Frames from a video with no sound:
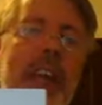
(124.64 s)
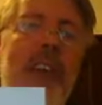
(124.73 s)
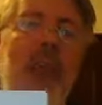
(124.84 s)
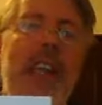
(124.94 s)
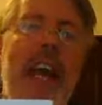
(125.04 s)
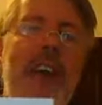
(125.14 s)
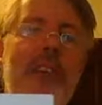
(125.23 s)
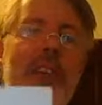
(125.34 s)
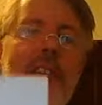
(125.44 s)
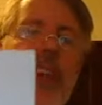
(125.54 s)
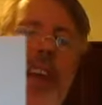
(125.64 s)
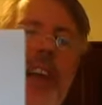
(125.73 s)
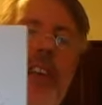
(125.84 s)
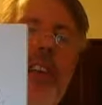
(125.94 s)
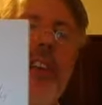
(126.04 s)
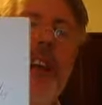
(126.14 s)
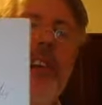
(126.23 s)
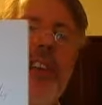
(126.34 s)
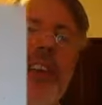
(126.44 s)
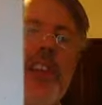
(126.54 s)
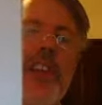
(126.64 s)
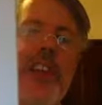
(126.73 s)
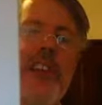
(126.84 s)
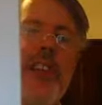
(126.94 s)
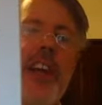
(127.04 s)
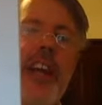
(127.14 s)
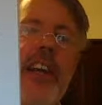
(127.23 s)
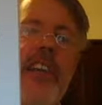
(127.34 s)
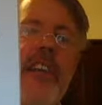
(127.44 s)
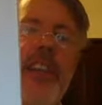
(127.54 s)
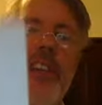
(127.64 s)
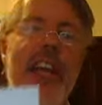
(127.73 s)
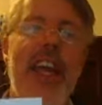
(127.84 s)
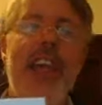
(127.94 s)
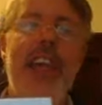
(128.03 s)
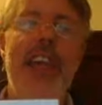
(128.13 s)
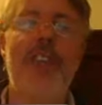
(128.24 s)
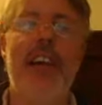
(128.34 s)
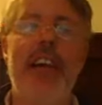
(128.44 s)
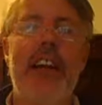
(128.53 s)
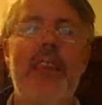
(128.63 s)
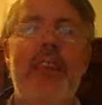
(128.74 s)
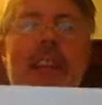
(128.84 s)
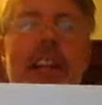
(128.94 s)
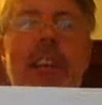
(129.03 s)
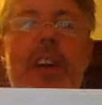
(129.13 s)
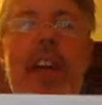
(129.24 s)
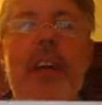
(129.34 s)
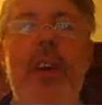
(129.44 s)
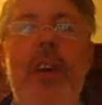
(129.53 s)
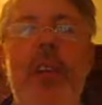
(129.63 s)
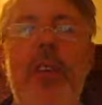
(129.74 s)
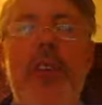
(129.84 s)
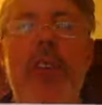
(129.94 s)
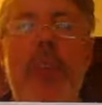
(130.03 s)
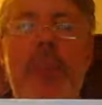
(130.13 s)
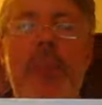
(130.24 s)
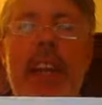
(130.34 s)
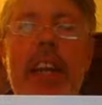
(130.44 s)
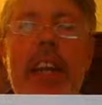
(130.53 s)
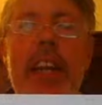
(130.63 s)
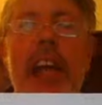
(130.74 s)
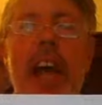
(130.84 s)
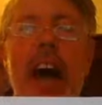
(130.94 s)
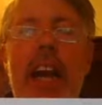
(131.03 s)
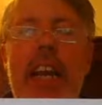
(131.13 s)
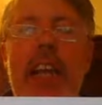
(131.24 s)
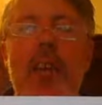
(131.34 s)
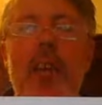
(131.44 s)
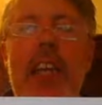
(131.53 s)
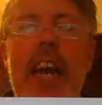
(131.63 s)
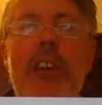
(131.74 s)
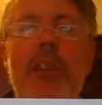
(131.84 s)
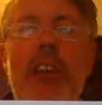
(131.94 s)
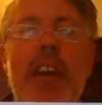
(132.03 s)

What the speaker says: equilateral triangles, isosceles triangles, and scalene triangles. So let's talk about what those terms mean. An equilateral